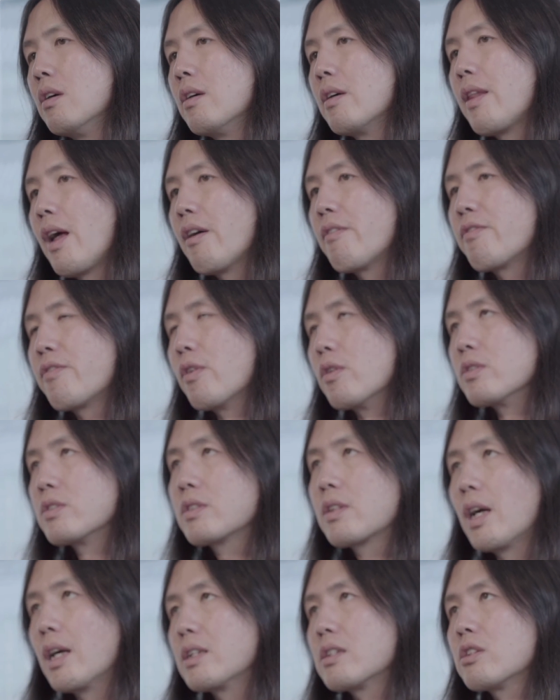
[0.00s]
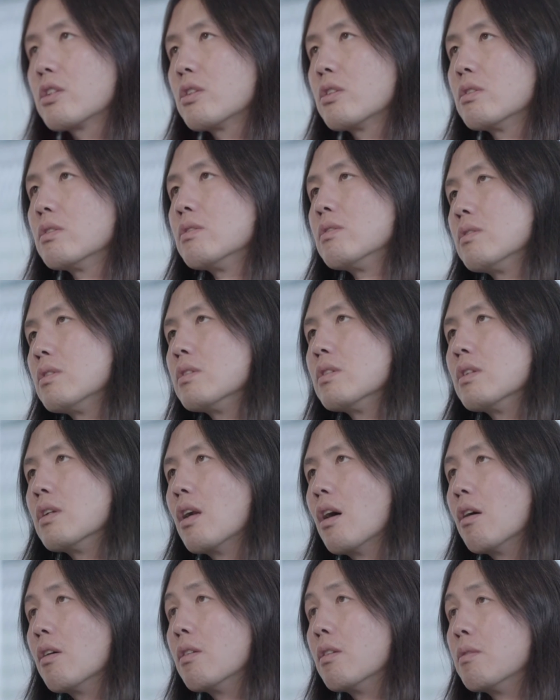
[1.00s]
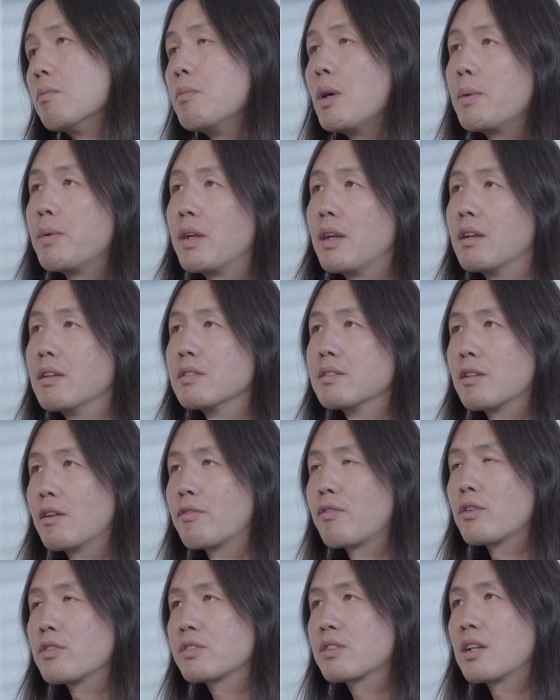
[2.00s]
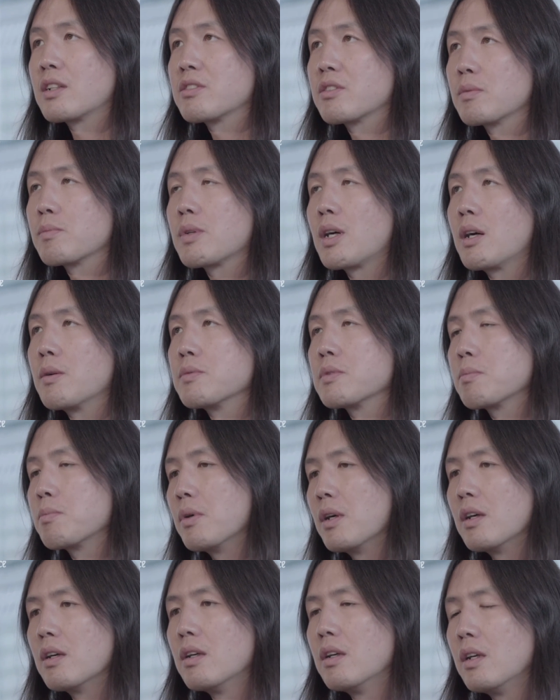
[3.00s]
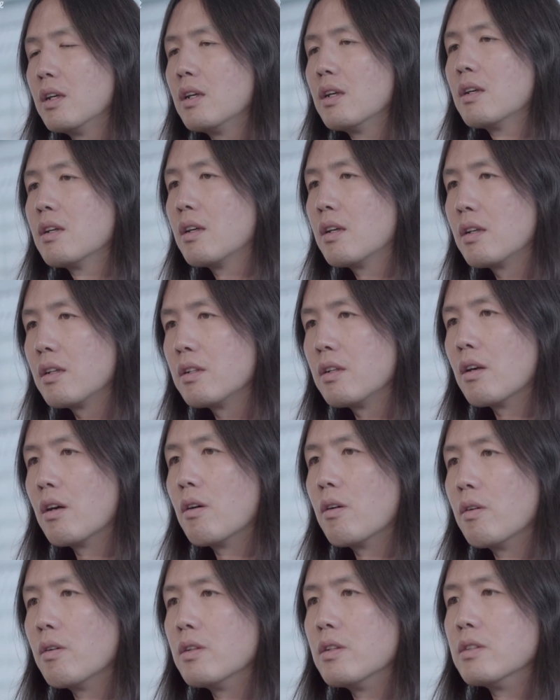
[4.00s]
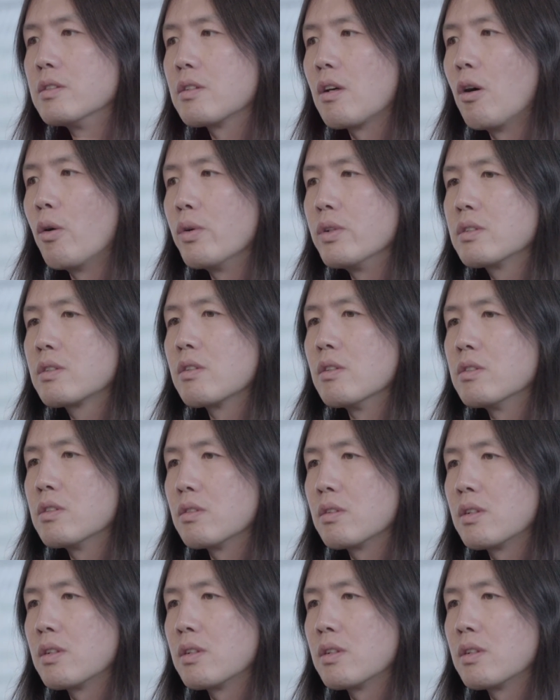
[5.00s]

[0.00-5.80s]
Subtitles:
that first sketch. You know, maybe it is the first sketch sometimes, but you know, it's always good to